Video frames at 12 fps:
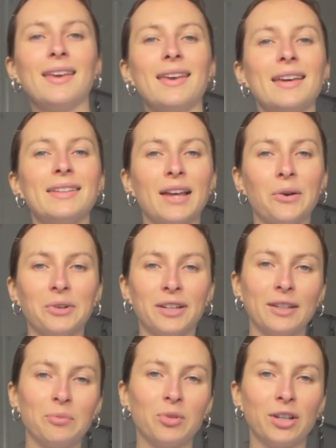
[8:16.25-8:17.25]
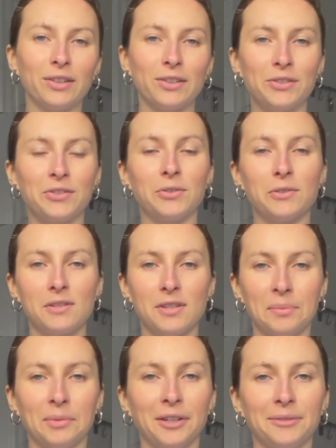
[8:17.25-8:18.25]
And now we're gonna bring this to a
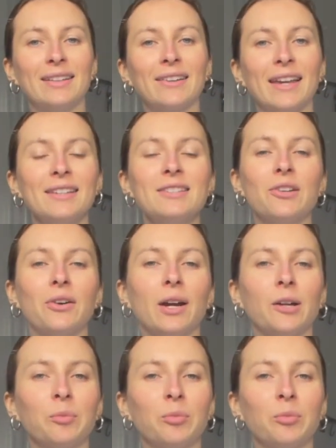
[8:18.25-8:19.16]
simmer. Okay, so our